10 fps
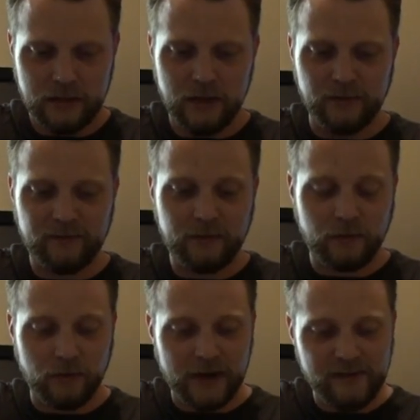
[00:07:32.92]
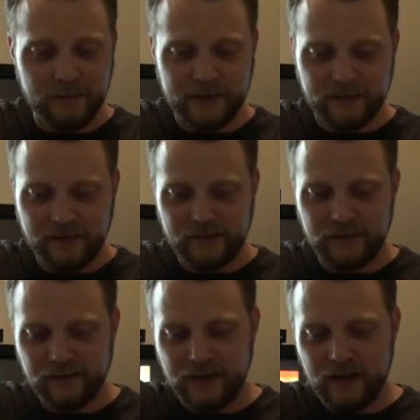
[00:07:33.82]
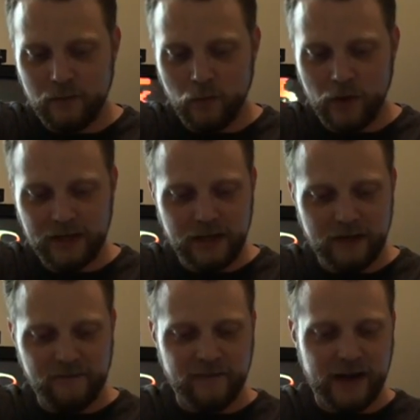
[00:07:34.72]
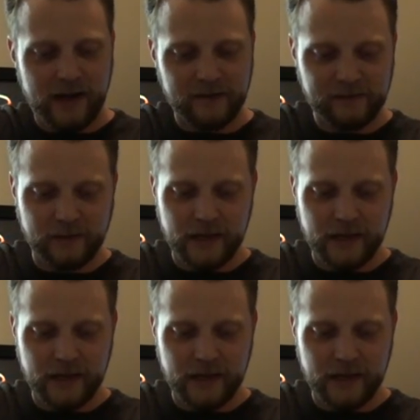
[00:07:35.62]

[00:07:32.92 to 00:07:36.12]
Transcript: And what's crazy about this came wicked fast.